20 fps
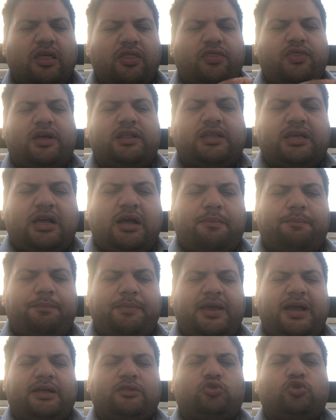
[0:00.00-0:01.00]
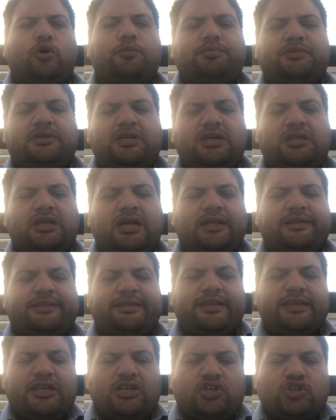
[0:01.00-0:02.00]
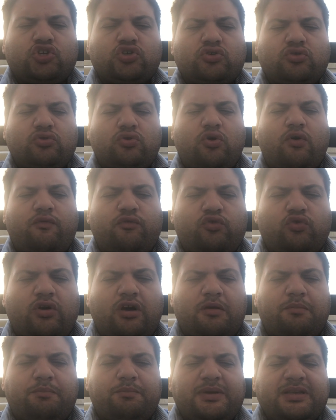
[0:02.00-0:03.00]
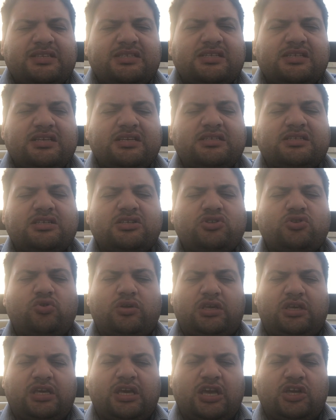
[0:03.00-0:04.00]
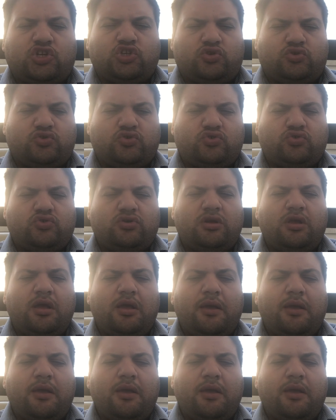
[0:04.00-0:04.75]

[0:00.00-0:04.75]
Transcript: that can be adopted at each of your business's locations